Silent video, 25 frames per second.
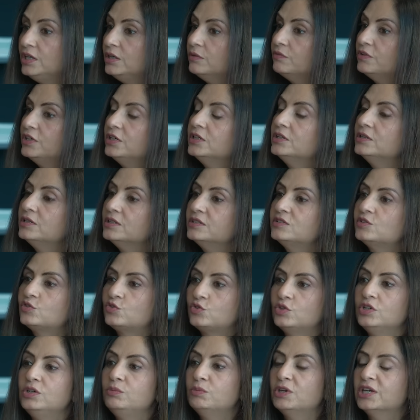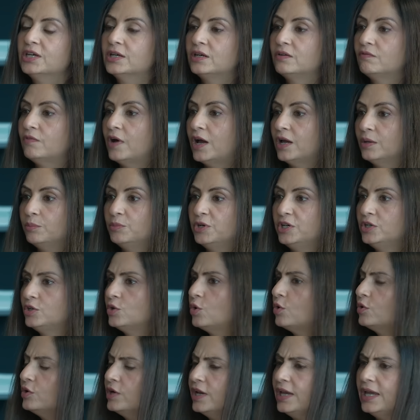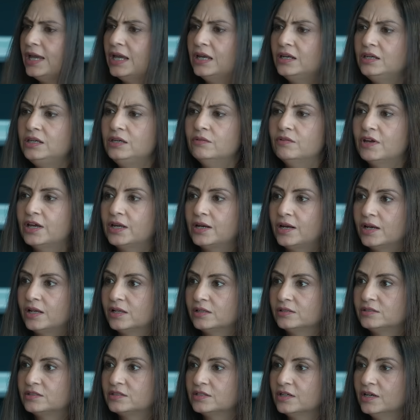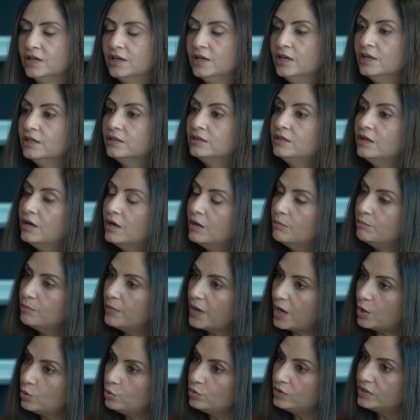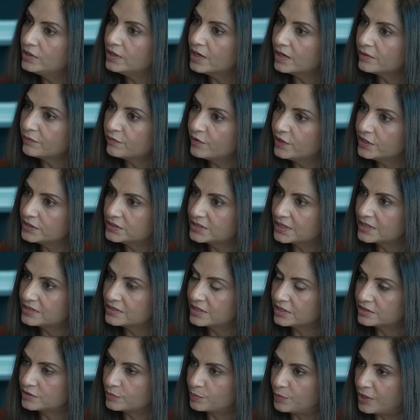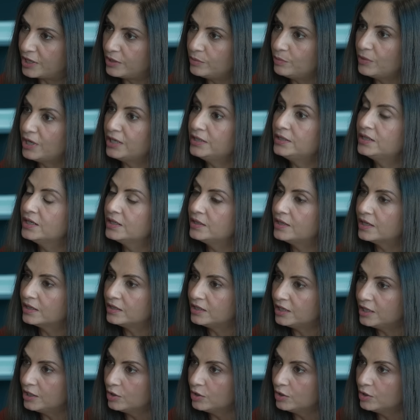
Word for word: even in the streaming environment or anywhere else, the amount Netflix has experimented and